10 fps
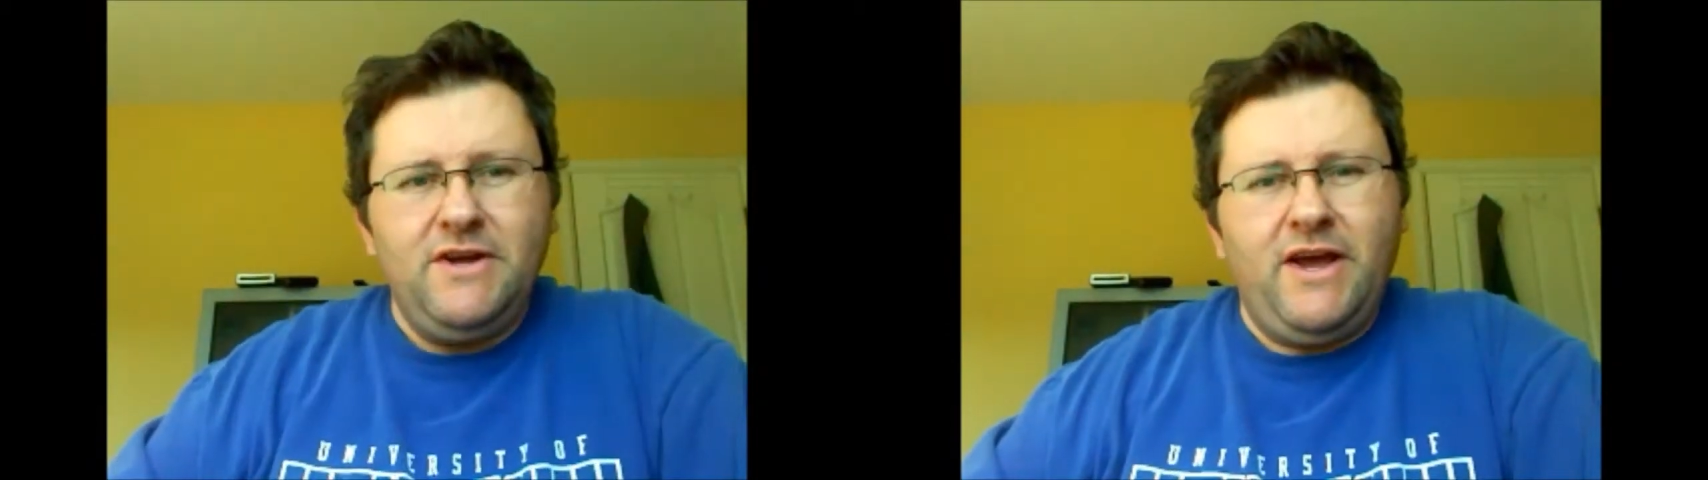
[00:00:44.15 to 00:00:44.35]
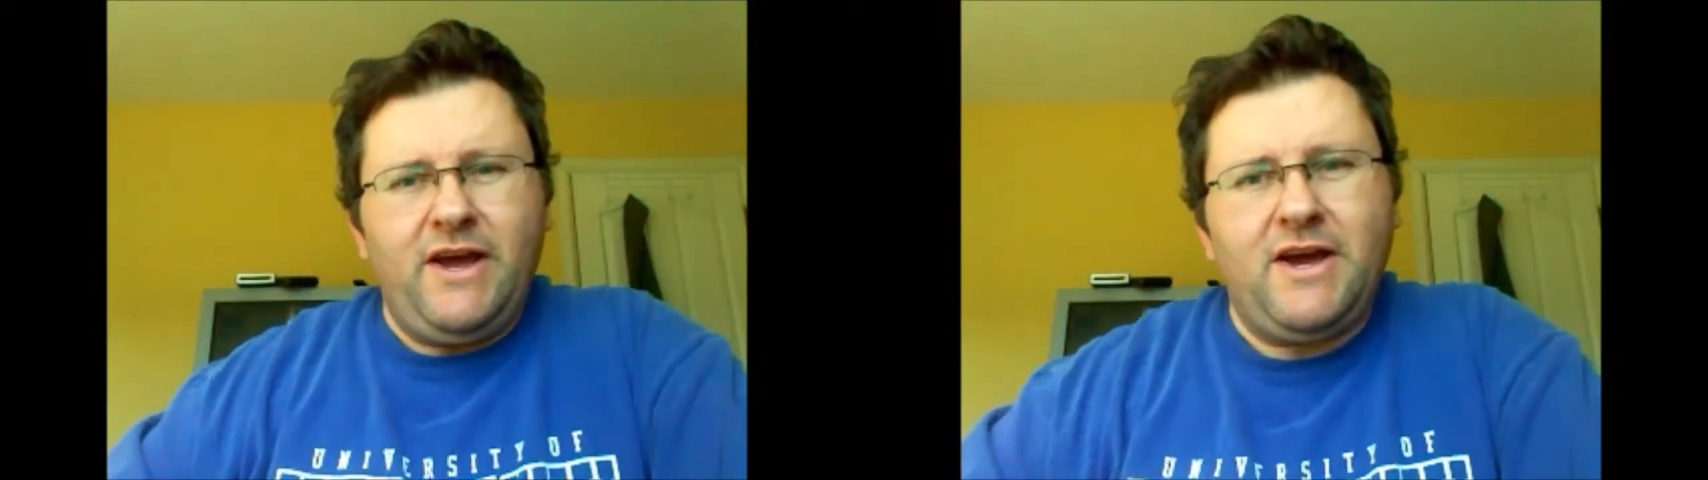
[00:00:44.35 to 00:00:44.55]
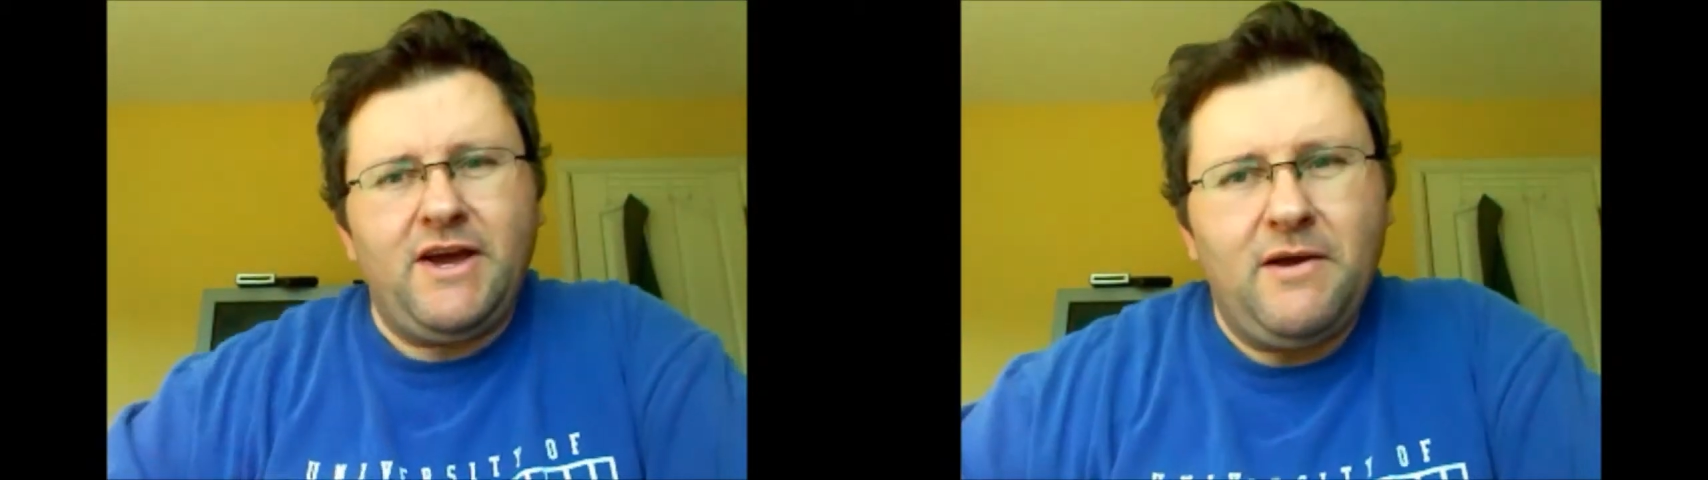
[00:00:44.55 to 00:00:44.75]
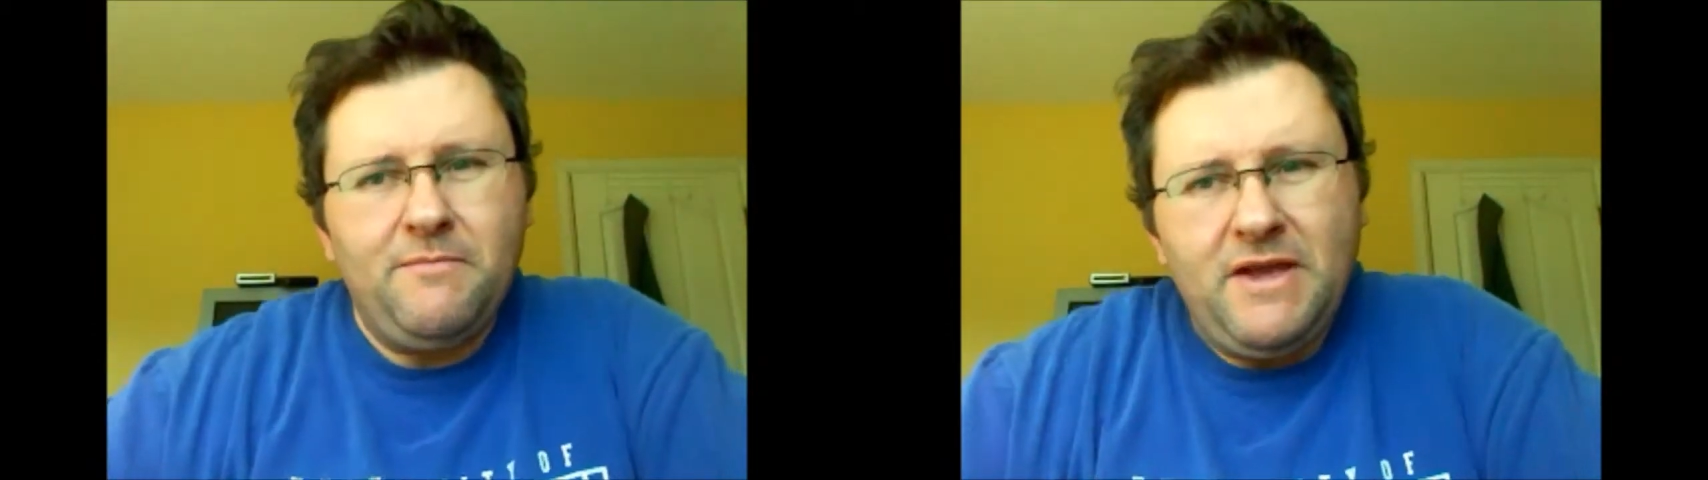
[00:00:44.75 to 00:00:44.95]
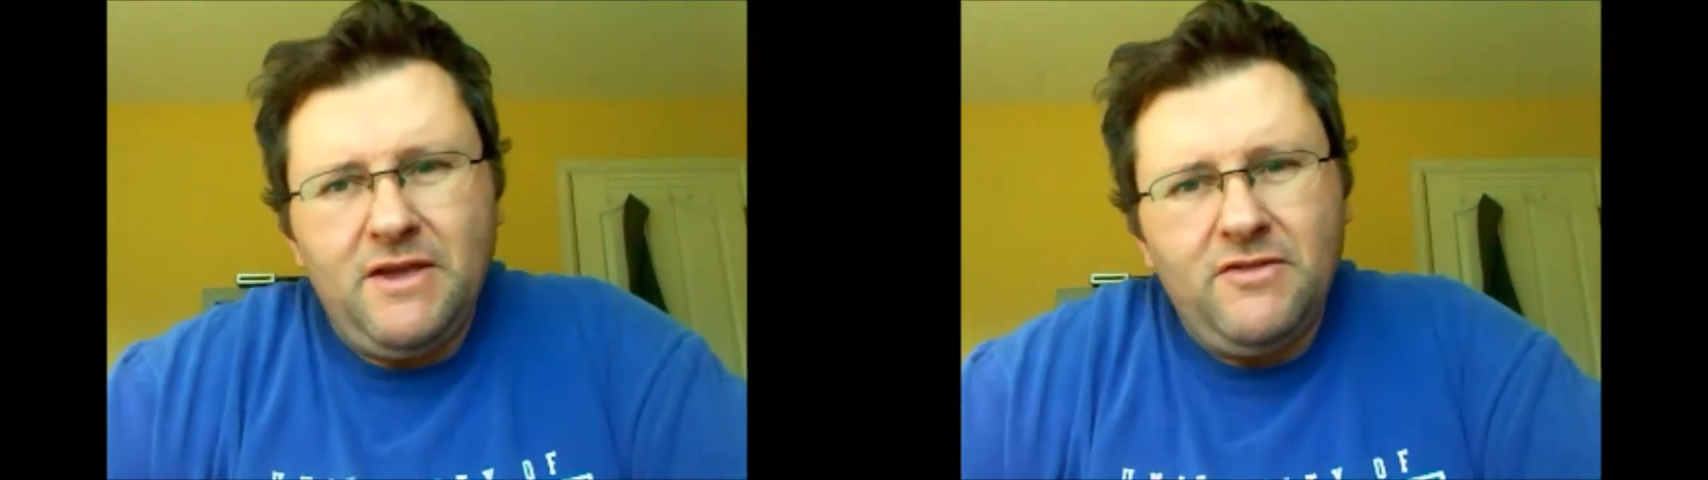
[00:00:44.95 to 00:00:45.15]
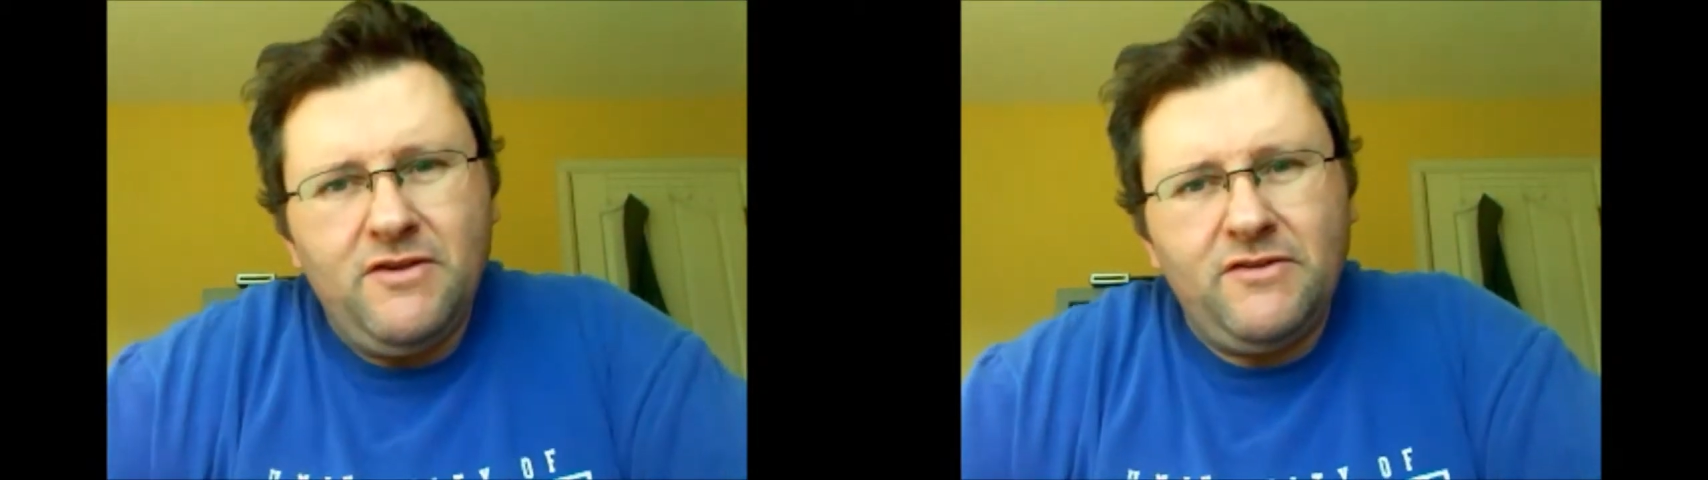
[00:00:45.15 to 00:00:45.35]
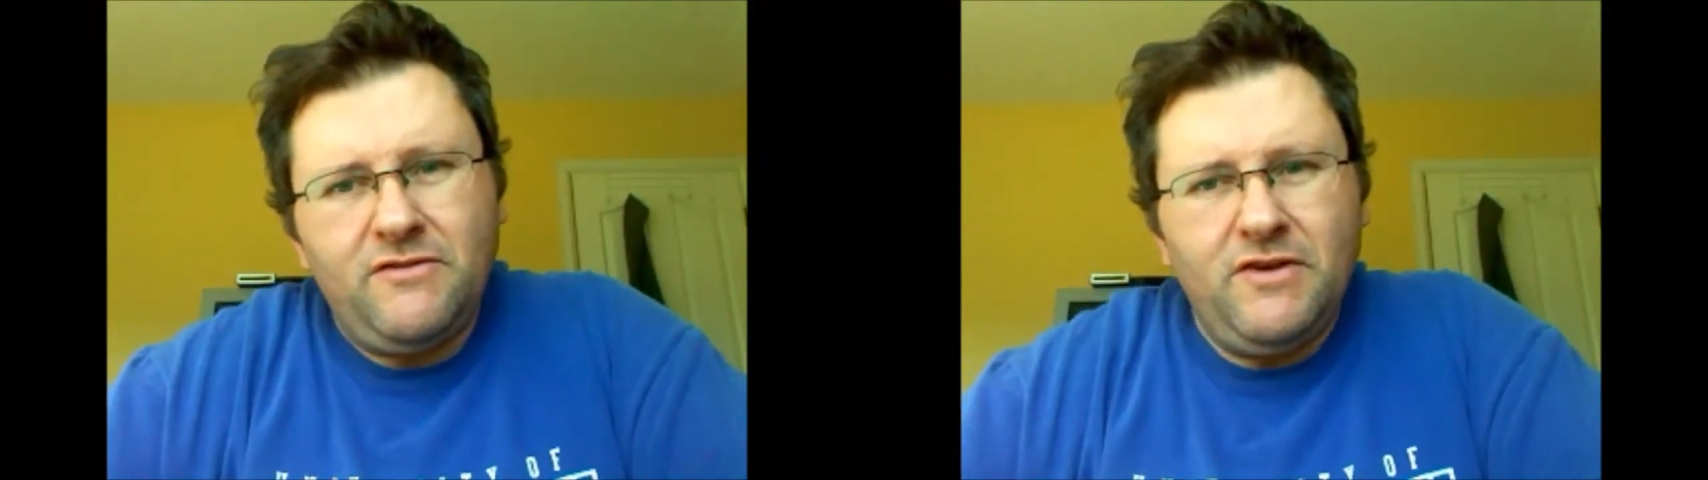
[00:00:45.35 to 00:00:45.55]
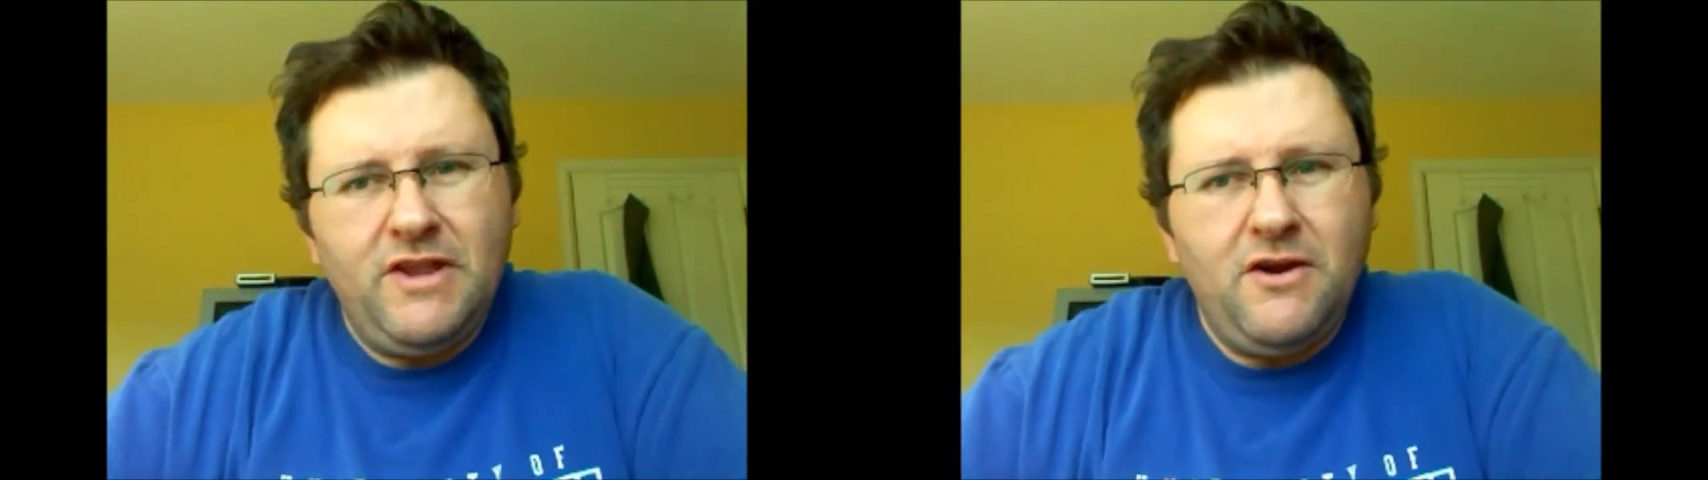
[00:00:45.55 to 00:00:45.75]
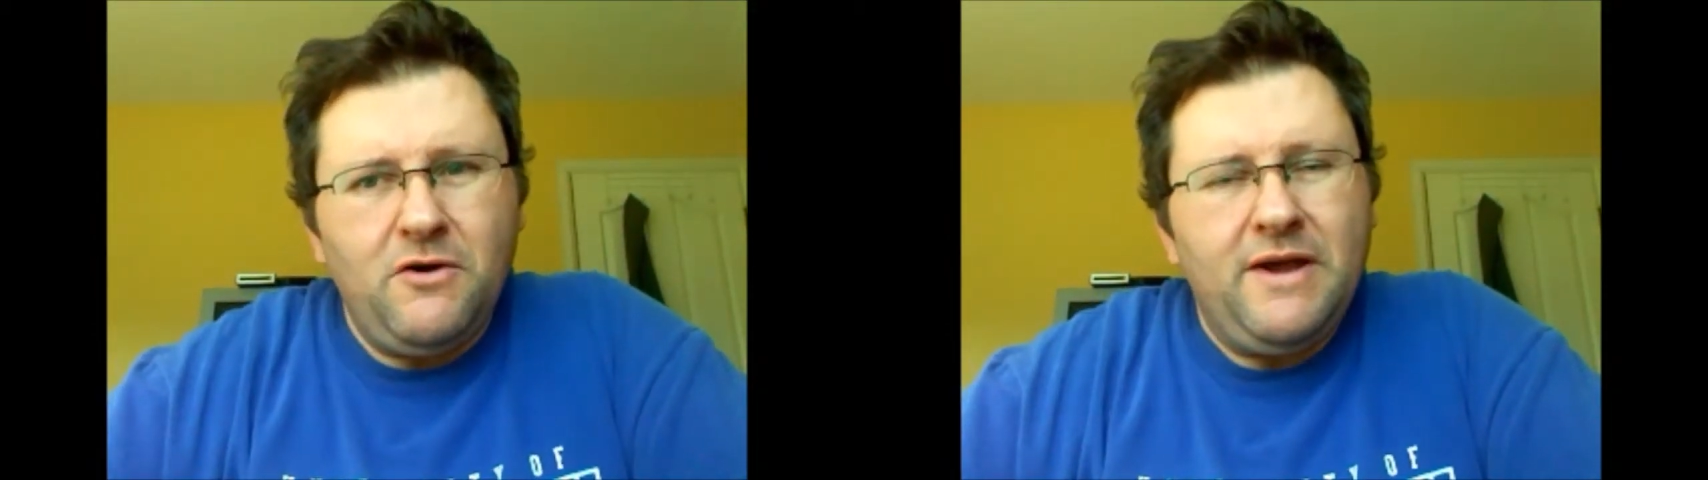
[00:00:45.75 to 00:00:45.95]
I'm making this video